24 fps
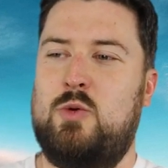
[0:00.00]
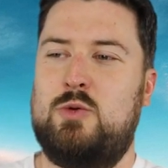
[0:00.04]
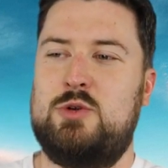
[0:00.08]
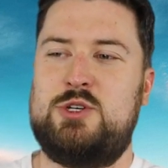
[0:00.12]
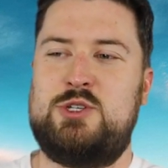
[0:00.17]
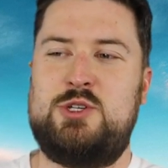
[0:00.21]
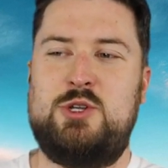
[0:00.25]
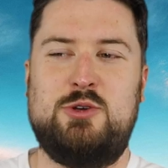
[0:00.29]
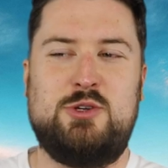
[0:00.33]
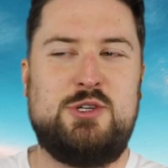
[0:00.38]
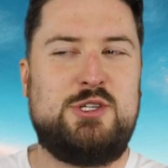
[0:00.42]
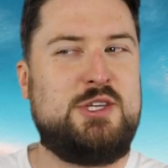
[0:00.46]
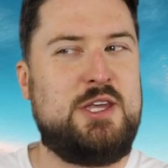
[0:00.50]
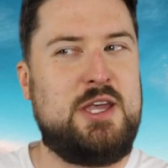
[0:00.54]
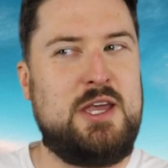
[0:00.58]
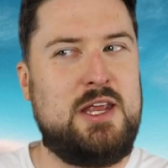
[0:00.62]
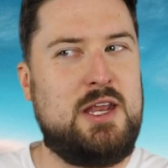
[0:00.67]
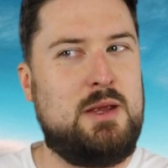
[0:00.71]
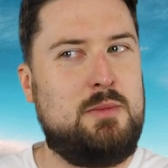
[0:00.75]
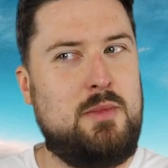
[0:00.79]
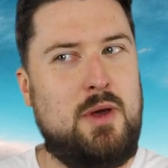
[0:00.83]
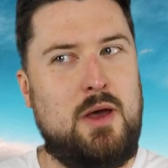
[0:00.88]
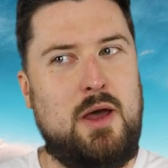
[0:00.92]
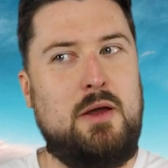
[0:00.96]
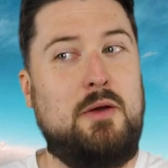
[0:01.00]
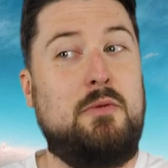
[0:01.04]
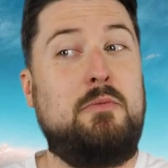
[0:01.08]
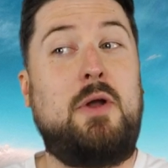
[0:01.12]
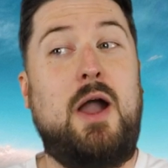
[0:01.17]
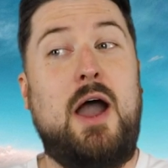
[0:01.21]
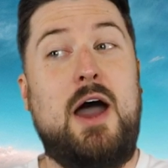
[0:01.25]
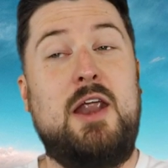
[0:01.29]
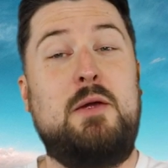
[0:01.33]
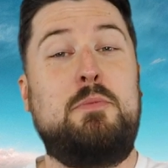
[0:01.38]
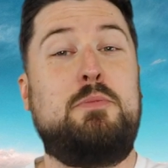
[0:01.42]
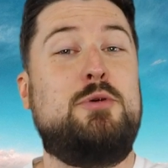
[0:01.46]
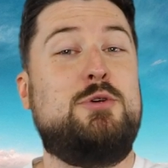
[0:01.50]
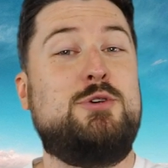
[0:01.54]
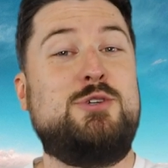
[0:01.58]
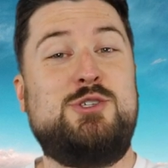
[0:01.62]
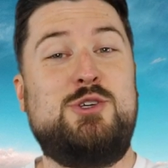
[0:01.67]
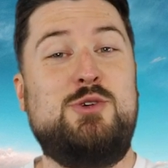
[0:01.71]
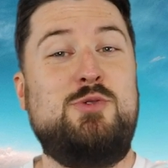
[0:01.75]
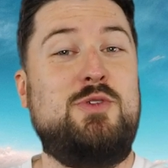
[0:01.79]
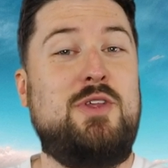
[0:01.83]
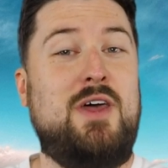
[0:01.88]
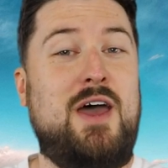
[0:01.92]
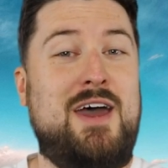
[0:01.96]
We're still seeing him kind of
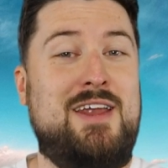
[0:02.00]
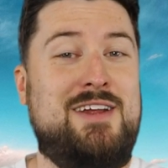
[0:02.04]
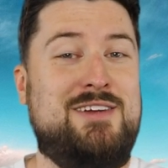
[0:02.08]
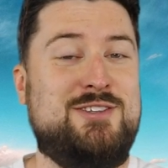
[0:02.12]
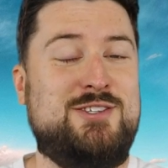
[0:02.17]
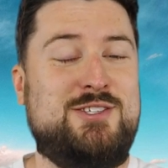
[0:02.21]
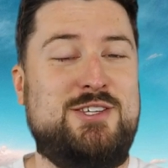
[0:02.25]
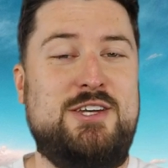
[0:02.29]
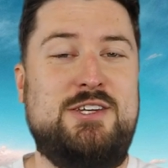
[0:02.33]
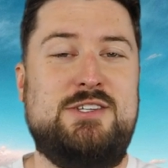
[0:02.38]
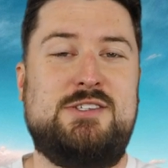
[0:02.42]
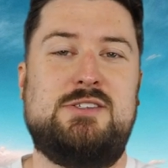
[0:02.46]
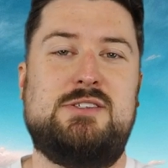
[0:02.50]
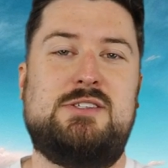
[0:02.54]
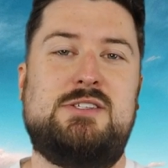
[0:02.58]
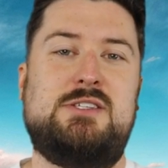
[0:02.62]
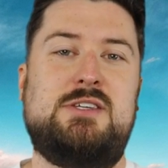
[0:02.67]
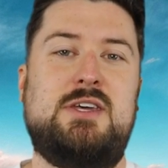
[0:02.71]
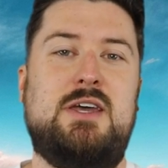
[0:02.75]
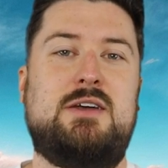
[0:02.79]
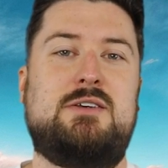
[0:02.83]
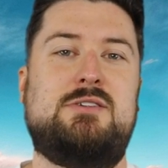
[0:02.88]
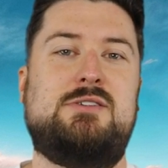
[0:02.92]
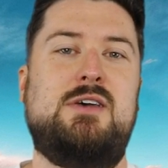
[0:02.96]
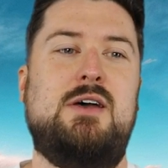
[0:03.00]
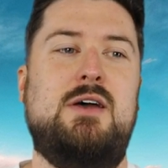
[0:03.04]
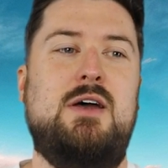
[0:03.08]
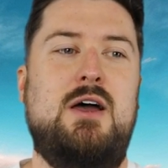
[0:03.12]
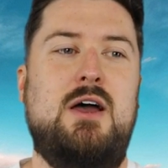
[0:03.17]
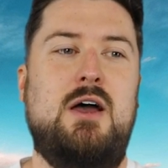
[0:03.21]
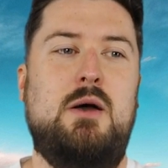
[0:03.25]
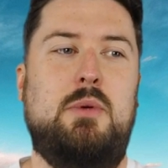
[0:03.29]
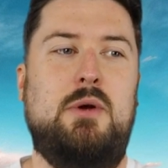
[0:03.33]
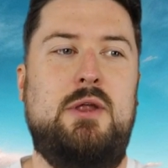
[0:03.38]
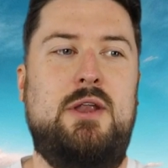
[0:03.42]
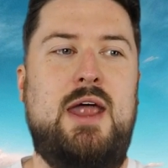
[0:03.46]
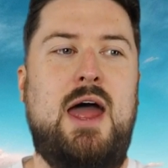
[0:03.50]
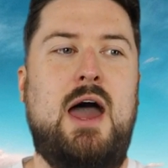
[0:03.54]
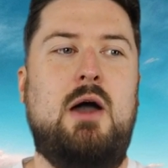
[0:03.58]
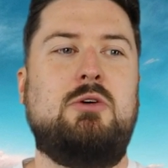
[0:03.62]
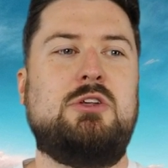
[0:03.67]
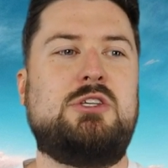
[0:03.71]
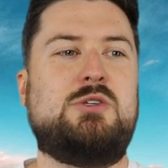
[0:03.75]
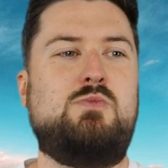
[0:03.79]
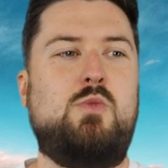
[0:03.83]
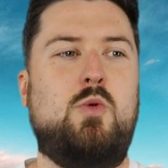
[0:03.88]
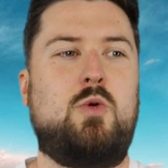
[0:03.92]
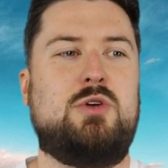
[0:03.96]
pursue that in season six, but now
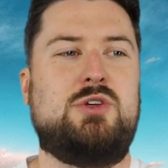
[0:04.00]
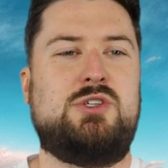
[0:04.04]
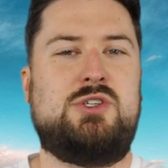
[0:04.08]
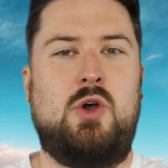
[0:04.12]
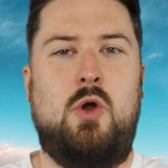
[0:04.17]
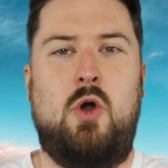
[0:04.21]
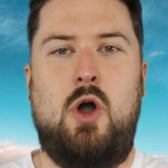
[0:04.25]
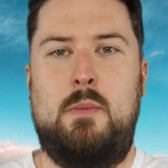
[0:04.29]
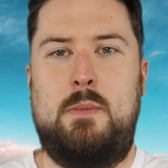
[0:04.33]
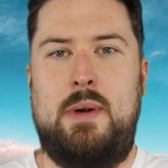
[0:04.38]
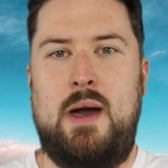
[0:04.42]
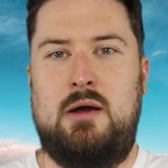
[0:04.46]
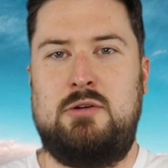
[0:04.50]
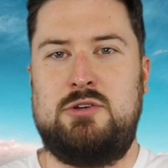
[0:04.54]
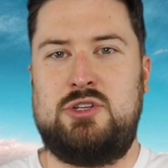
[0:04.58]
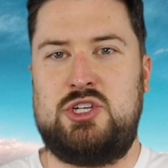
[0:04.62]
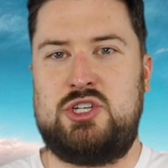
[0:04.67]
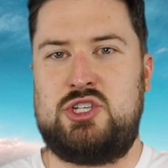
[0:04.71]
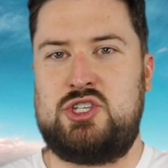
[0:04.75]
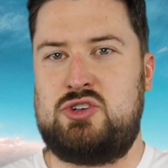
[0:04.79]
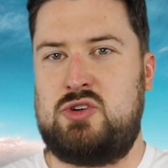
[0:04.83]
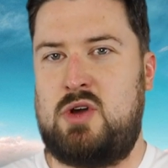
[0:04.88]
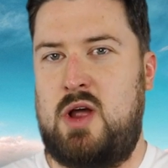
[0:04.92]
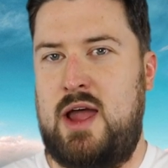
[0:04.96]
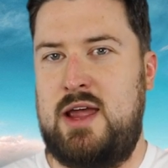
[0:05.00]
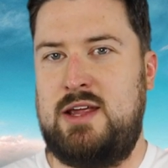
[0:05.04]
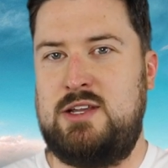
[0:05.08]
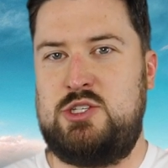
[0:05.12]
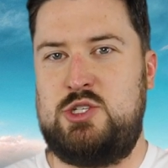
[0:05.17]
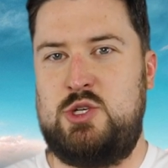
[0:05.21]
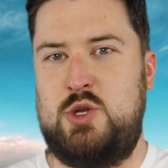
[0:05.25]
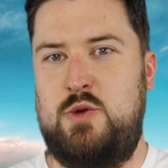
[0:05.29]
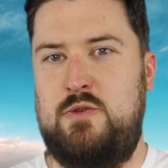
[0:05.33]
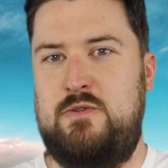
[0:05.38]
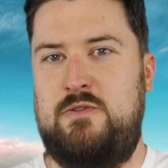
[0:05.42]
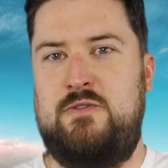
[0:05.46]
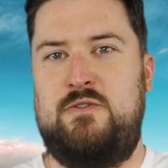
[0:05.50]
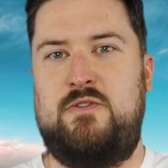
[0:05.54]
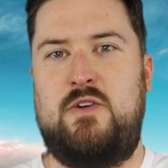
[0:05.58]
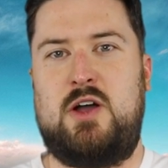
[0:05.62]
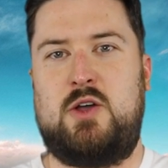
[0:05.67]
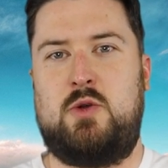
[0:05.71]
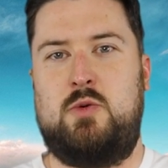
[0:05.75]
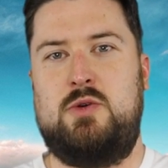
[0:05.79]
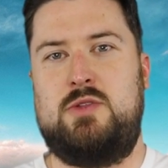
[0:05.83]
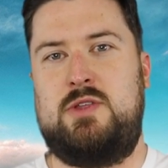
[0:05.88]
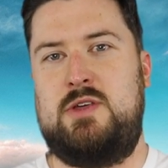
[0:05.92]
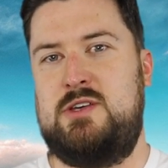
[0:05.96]
it's more so about just trying to
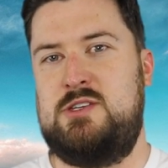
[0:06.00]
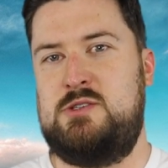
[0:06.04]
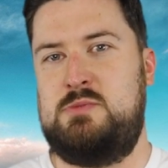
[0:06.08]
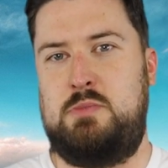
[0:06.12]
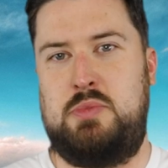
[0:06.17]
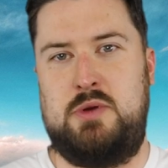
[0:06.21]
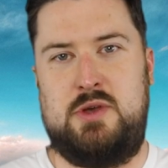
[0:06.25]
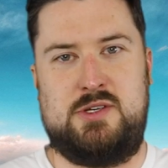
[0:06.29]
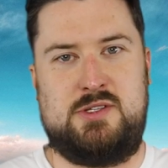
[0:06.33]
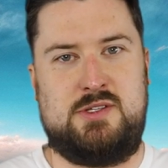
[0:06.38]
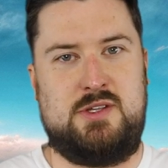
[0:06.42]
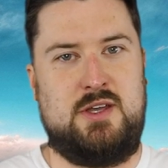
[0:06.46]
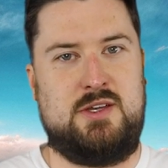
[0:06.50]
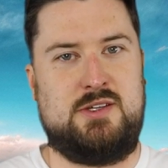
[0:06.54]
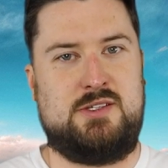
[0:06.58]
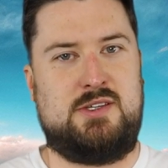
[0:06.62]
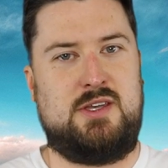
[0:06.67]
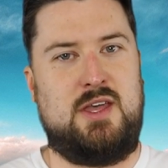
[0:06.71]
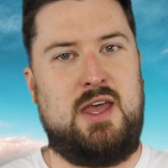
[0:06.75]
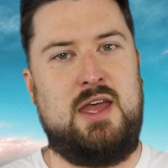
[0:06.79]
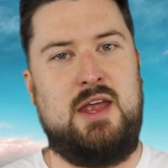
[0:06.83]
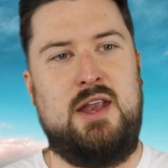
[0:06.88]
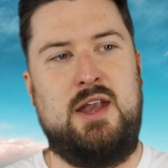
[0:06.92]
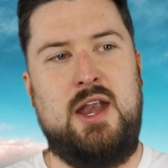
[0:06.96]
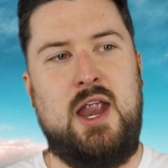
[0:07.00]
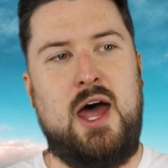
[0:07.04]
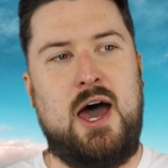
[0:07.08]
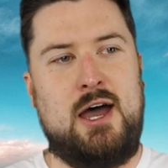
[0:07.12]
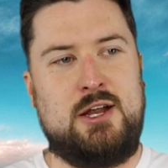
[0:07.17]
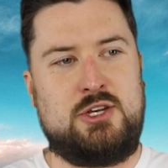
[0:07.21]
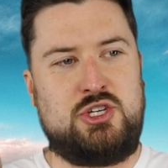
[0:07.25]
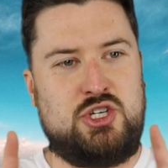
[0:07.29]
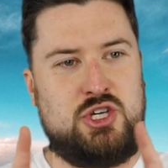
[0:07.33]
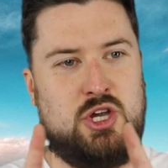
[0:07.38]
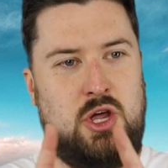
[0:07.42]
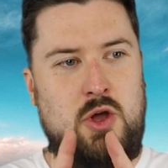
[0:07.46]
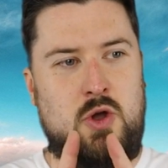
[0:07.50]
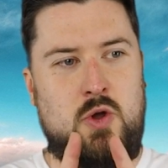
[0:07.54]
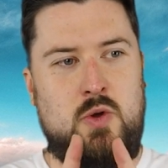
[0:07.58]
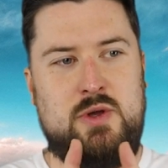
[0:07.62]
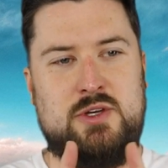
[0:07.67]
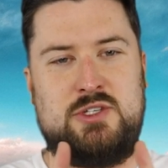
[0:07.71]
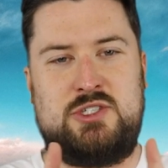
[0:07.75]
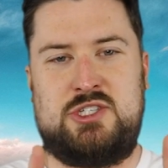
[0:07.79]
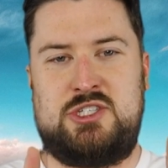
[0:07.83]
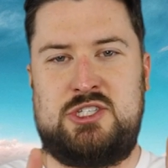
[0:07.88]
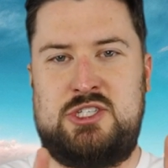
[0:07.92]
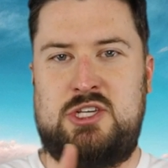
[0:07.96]
fuck with his business. And
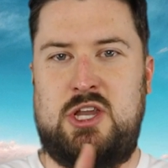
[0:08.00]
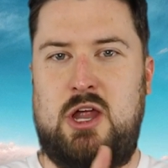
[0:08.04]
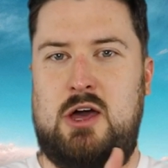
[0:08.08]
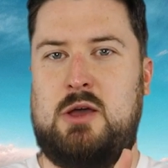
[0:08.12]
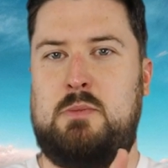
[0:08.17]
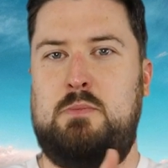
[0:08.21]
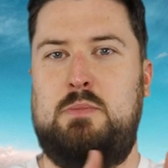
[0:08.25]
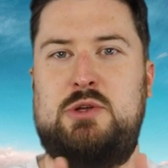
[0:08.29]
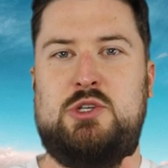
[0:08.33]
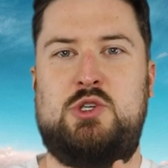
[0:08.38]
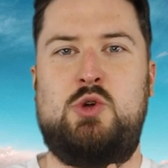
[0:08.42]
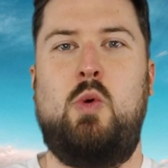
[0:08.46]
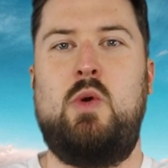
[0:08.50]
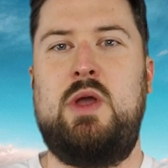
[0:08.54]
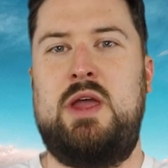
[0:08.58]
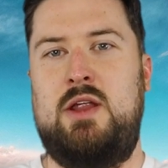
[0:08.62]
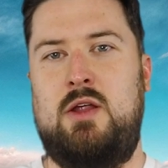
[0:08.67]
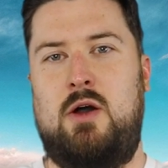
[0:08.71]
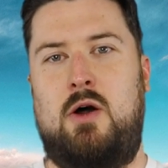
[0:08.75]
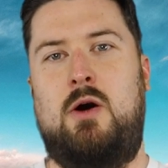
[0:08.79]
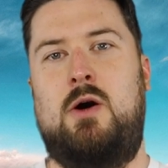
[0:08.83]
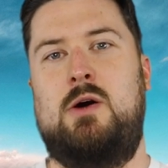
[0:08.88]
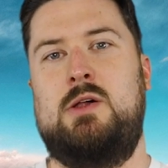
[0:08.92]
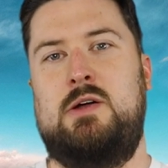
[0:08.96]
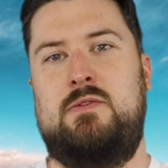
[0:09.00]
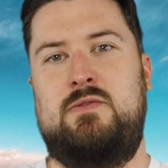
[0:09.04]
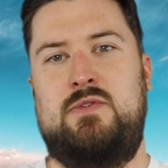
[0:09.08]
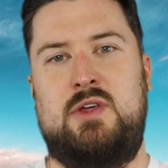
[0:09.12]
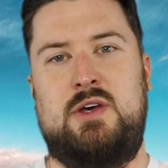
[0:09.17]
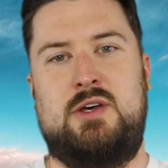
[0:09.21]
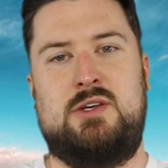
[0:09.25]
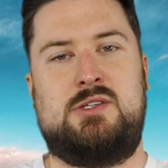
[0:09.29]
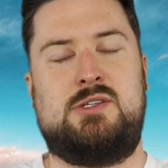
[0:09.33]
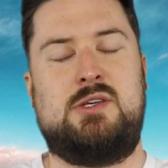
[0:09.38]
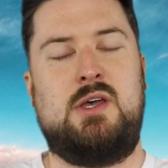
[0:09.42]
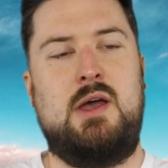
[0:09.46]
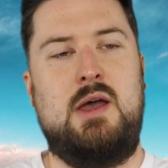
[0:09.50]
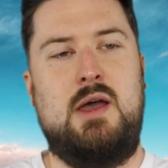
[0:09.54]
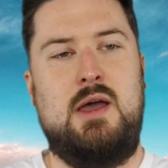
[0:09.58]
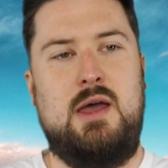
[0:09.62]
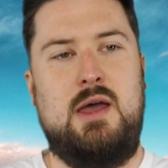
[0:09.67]
Nacho is stuck between all of this.